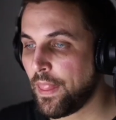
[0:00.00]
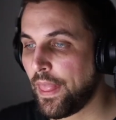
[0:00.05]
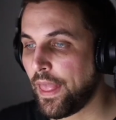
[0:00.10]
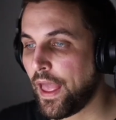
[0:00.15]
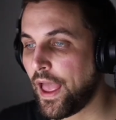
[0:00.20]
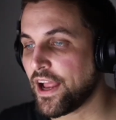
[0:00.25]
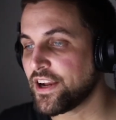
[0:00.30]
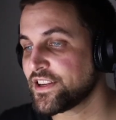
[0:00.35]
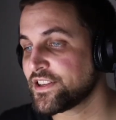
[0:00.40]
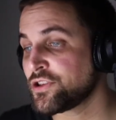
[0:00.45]

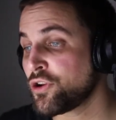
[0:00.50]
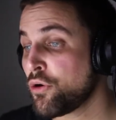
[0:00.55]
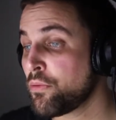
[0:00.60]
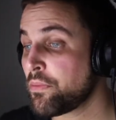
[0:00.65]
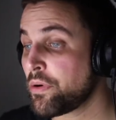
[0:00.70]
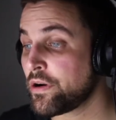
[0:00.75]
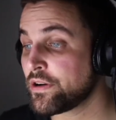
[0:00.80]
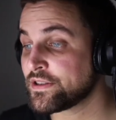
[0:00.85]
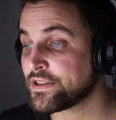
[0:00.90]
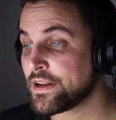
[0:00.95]
I just don't
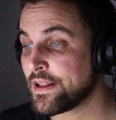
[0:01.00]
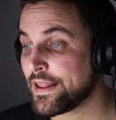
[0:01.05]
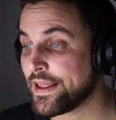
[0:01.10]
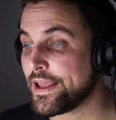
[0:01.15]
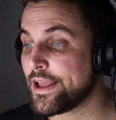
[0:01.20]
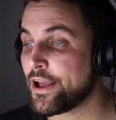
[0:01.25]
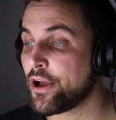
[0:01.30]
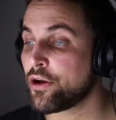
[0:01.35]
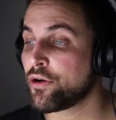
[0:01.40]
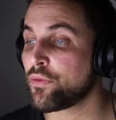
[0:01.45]

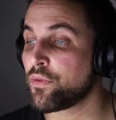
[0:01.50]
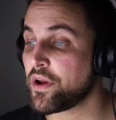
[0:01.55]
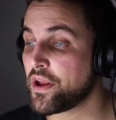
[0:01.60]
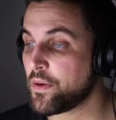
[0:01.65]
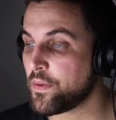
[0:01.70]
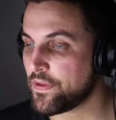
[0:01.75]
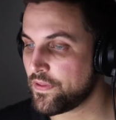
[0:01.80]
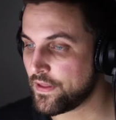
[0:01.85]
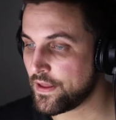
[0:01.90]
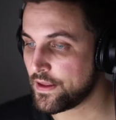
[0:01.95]
personally agree
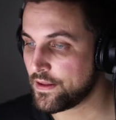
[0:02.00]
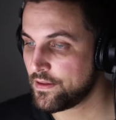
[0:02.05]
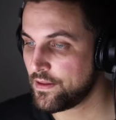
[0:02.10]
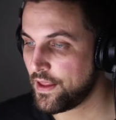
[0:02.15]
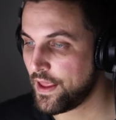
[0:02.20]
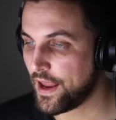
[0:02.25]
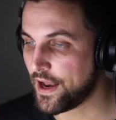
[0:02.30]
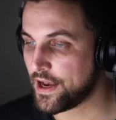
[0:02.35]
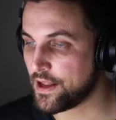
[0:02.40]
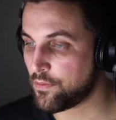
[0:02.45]
with it
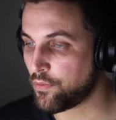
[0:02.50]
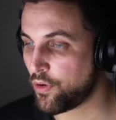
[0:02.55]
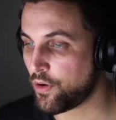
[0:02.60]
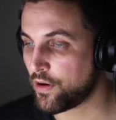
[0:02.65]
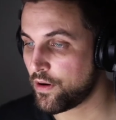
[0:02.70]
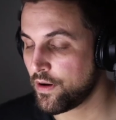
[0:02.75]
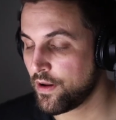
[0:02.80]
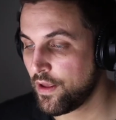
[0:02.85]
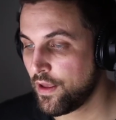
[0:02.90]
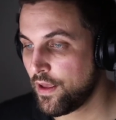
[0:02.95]
anymore.